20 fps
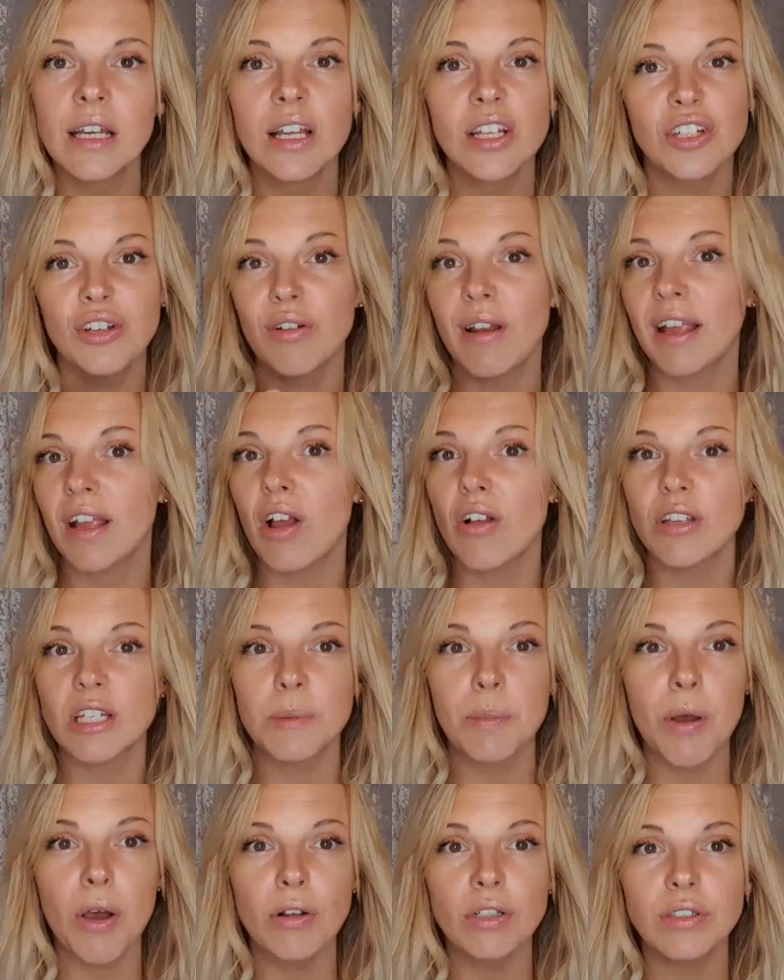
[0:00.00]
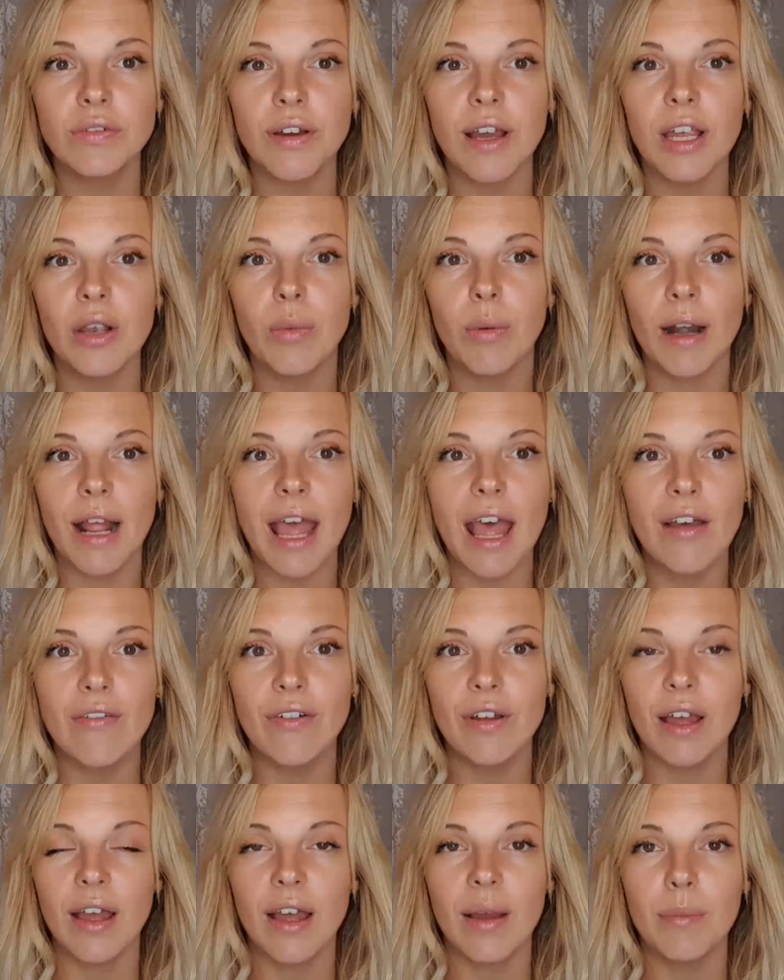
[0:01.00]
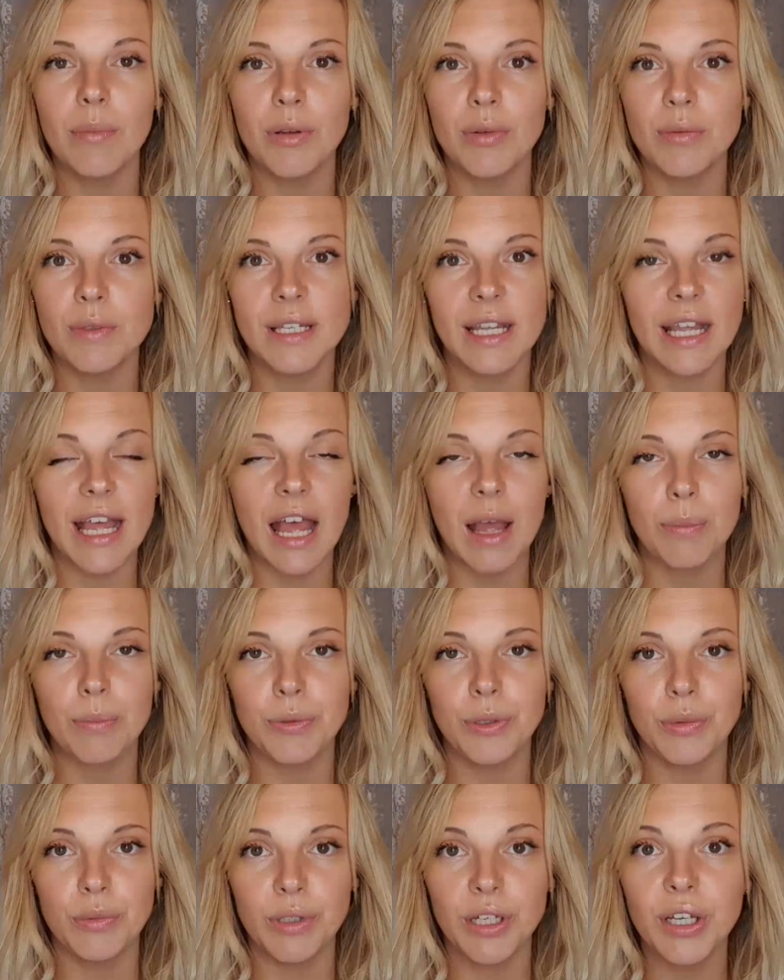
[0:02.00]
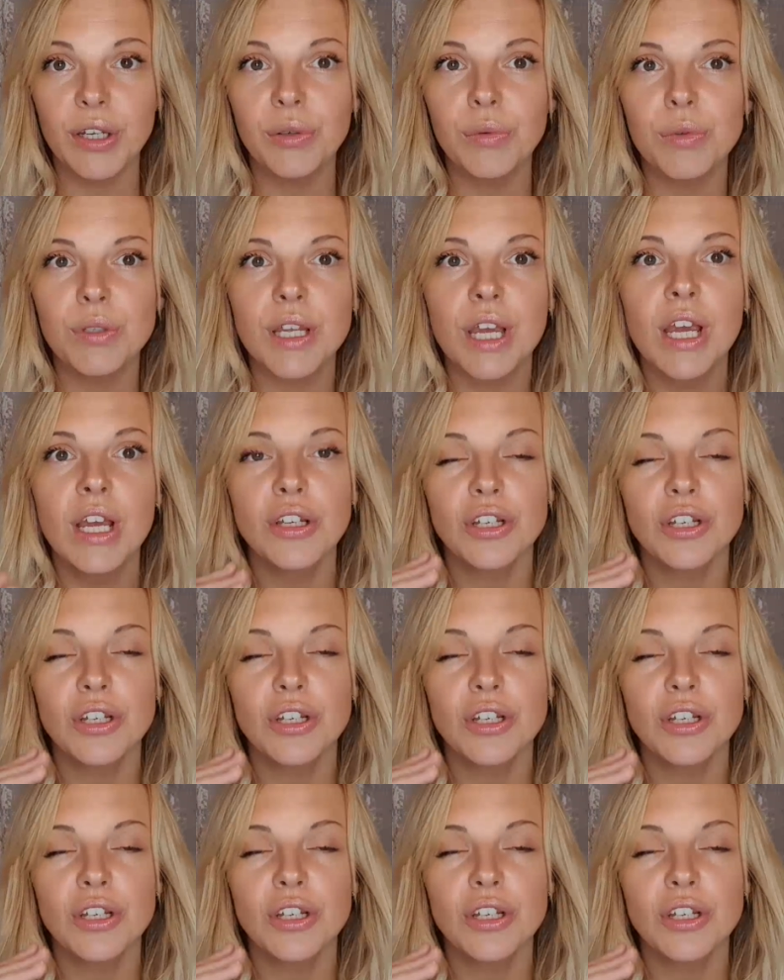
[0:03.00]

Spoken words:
So like on Spotify or whatever music app you use,